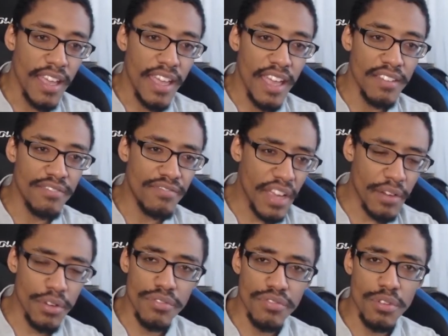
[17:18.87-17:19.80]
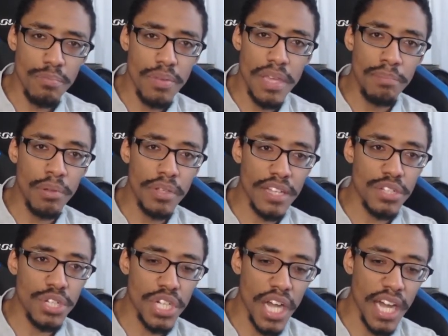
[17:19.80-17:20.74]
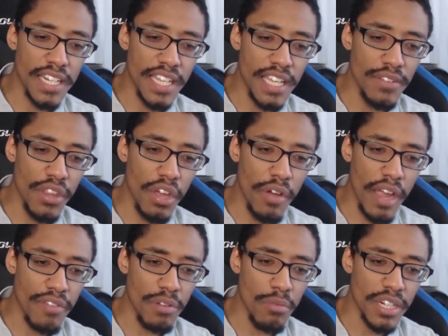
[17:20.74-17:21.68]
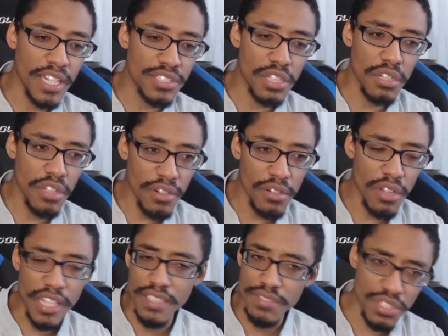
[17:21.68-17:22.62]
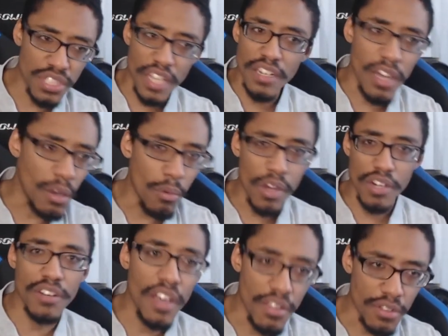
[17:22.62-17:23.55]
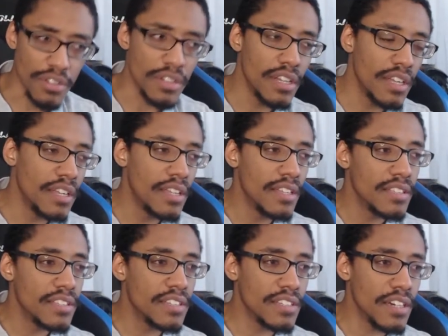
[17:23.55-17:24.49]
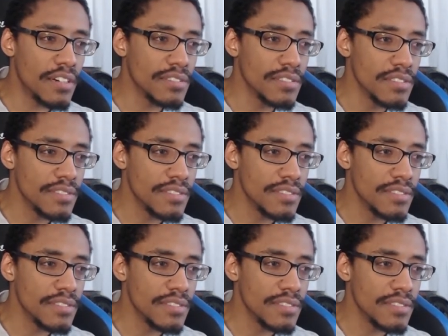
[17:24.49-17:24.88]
and very few people get shot, even though everyone has a clear line of sight on one another. They don't